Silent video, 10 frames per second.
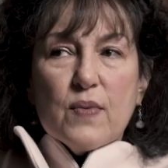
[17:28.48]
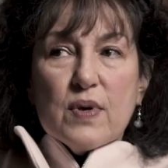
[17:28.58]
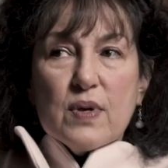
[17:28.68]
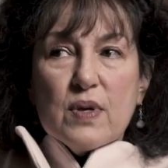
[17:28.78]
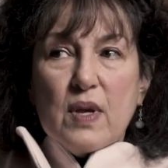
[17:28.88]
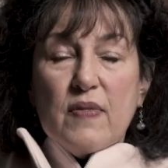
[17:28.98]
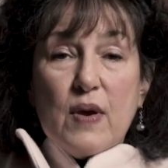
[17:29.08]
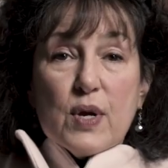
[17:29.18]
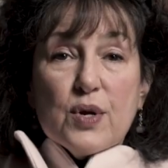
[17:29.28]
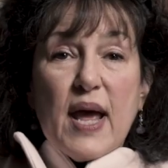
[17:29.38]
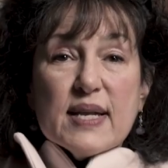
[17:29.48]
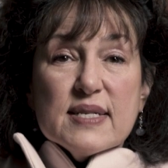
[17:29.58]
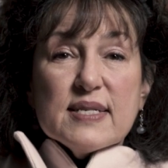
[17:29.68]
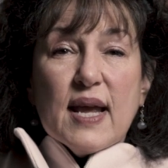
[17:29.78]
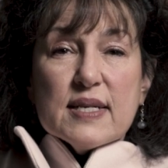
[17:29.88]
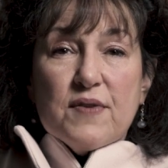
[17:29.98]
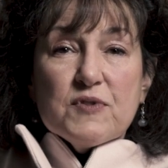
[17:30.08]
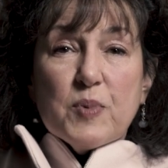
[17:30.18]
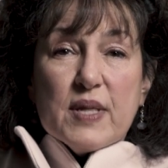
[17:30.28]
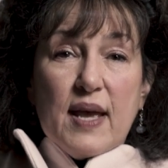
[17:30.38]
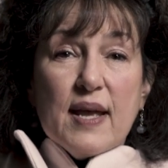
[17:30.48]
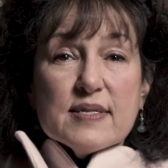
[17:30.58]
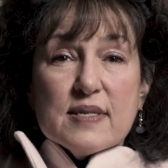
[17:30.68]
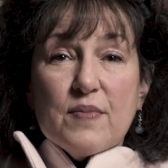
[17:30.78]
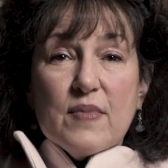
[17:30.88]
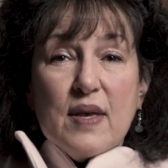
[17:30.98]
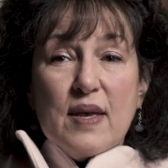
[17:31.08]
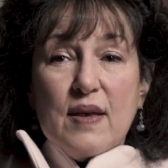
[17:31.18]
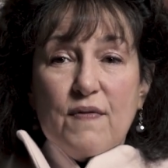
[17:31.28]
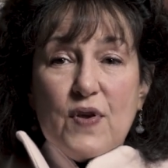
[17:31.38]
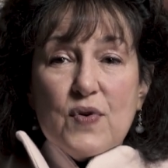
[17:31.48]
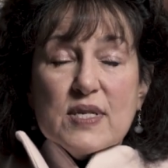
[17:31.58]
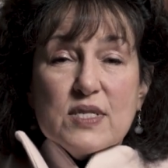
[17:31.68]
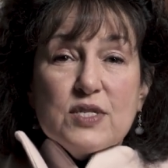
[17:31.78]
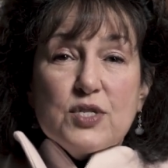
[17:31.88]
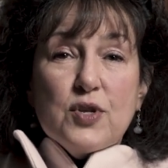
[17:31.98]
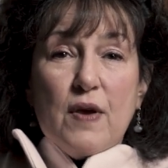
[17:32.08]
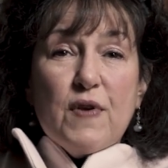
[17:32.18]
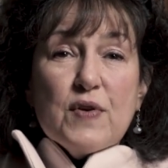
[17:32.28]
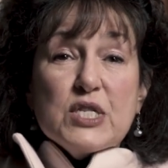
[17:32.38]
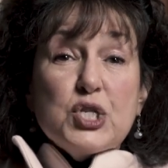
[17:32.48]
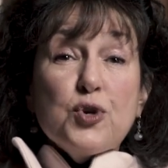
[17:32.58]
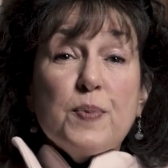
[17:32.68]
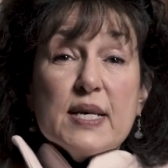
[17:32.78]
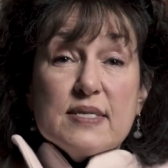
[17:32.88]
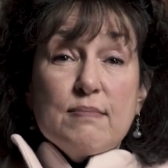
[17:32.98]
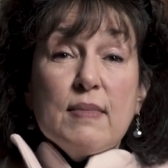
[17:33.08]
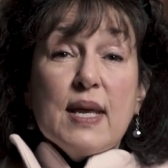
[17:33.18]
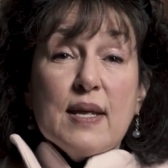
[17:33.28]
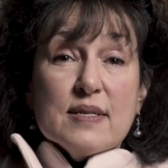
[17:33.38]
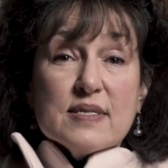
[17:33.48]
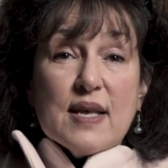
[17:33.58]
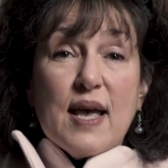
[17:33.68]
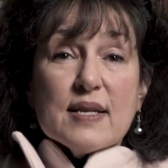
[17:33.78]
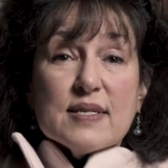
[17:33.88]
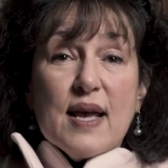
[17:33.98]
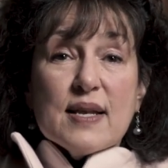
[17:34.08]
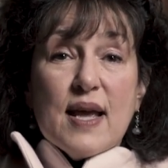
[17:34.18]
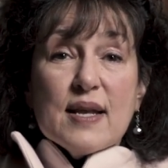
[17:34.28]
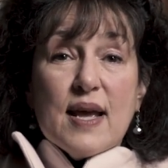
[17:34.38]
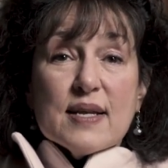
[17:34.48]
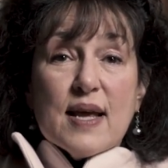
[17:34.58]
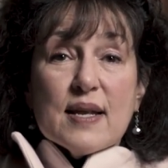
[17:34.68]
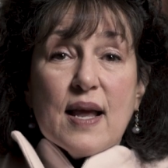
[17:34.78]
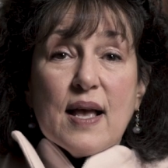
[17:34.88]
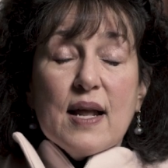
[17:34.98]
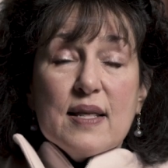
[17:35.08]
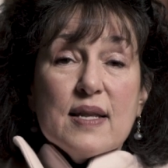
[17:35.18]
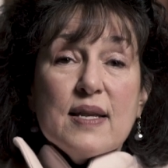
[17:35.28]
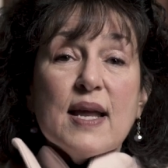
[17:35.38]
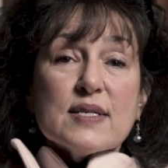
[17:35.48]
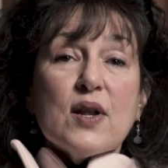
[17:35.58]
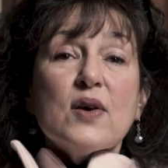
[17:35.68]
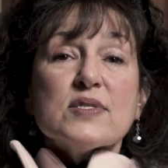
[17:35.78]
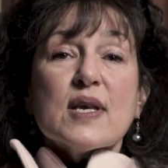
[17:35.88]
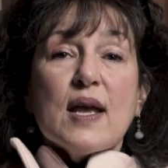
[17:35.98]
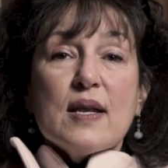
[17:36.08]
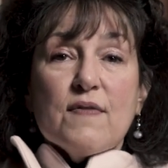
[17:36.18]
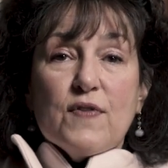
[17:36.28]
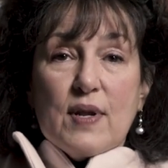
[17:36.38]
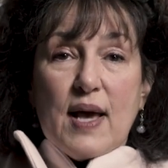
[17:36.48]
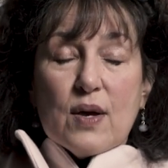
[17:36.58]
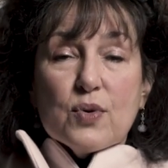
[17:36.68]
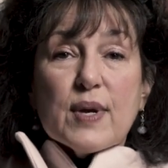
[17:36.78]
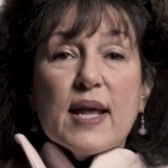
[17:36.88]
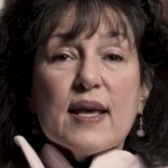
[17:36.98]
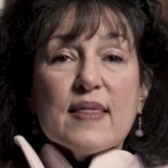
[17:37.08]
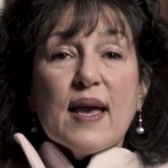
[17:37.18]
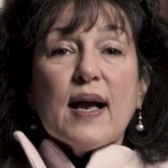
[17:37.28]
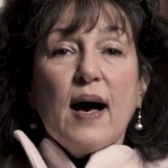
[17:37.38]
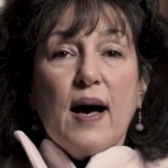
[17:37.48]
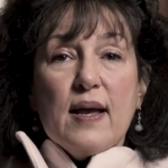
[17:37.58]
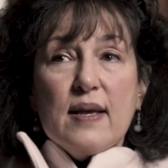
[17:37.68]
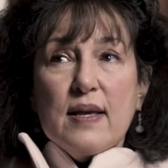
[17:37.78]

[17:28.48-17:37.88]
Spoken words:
were crack detectives, but they had some very dubious means at kind of the net closing in, if you like, or getting their guy.